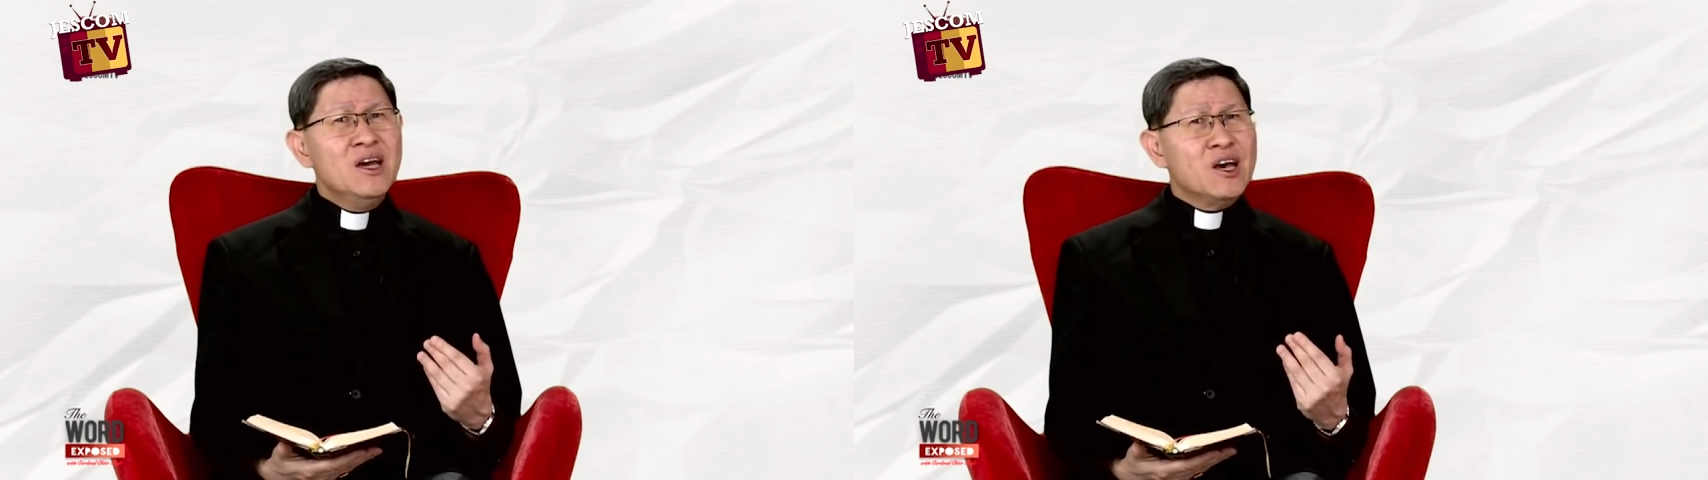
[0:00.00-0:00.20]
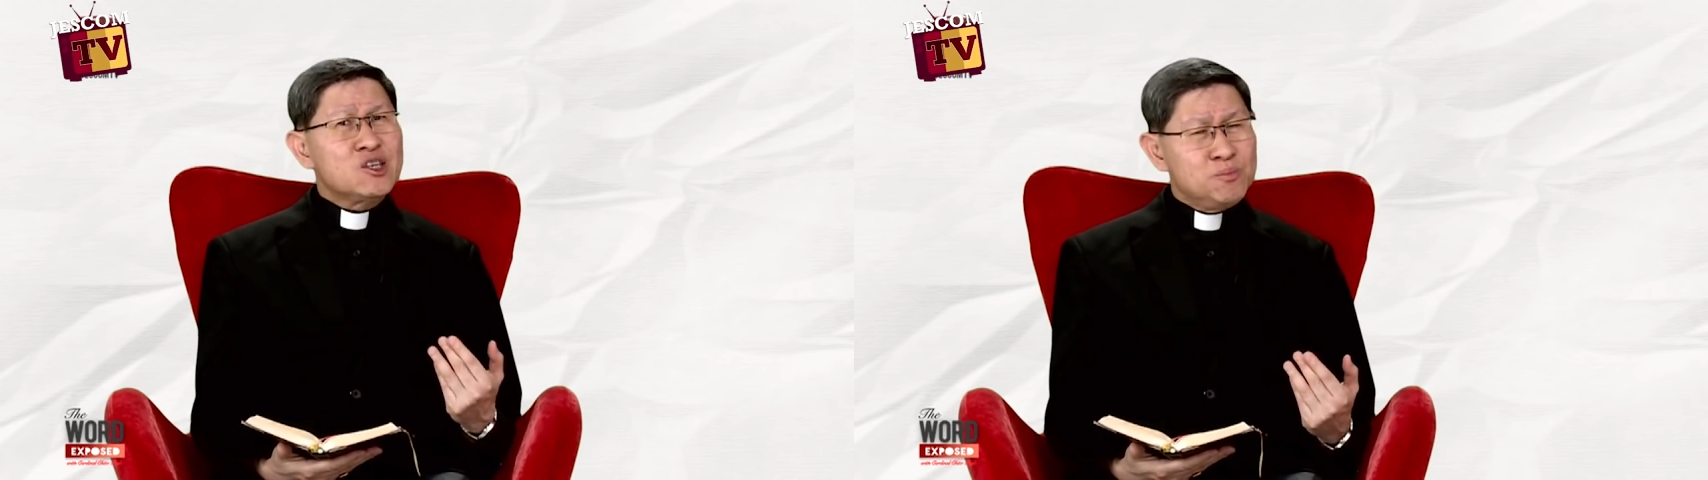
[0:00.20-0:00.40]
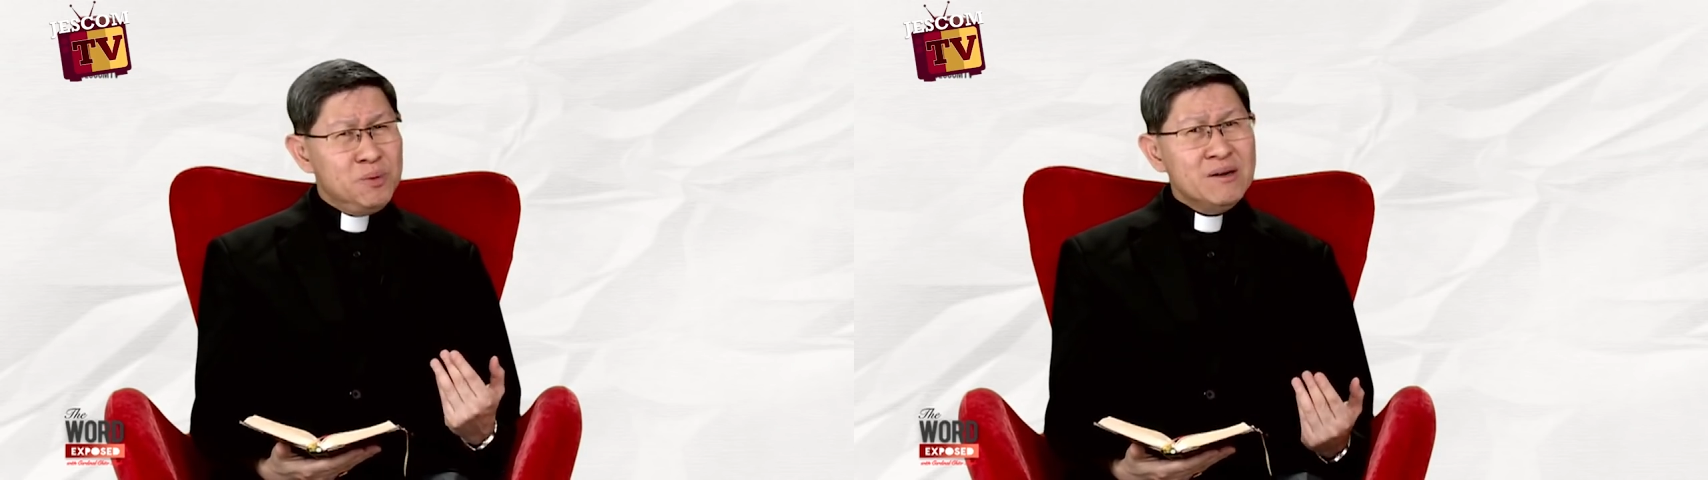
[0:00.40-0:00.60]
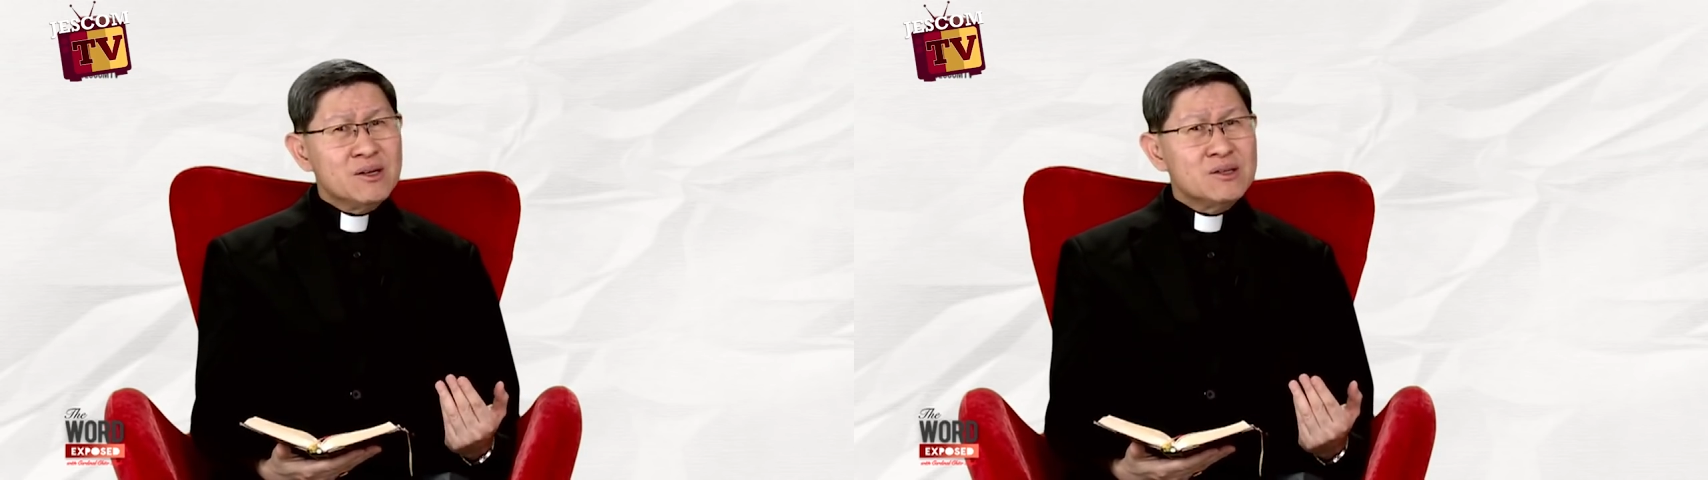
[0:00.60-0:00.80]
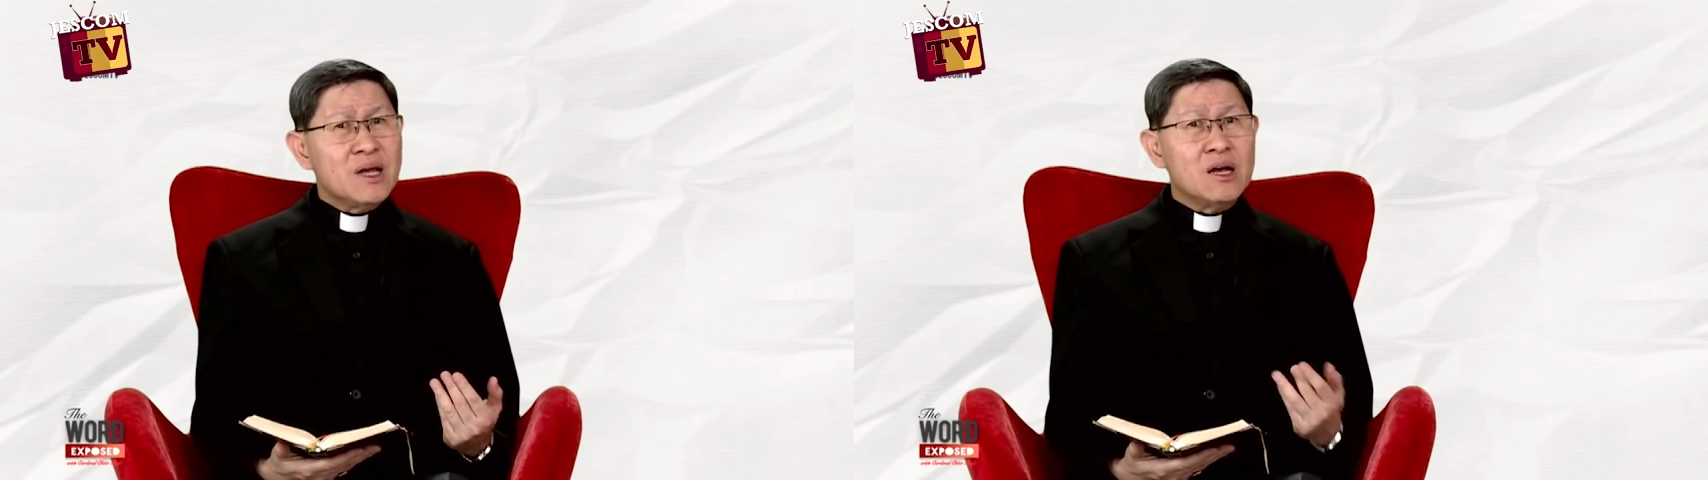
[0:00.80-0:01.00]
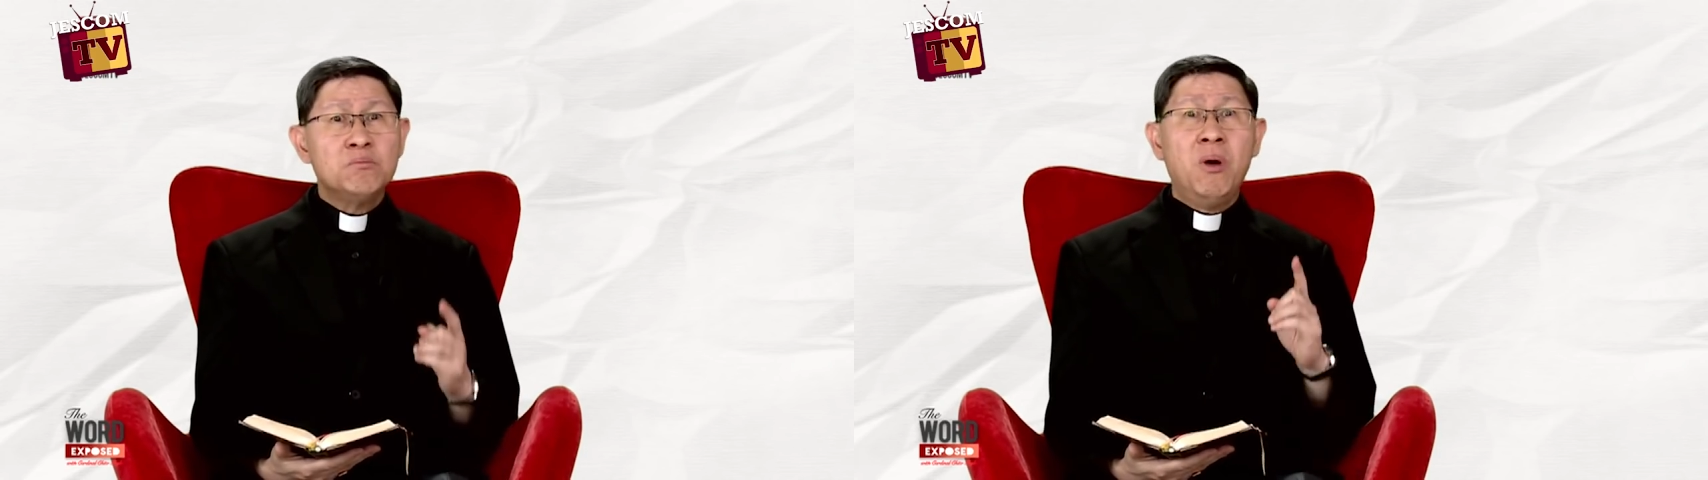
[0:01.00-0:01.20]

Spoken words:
experienced that.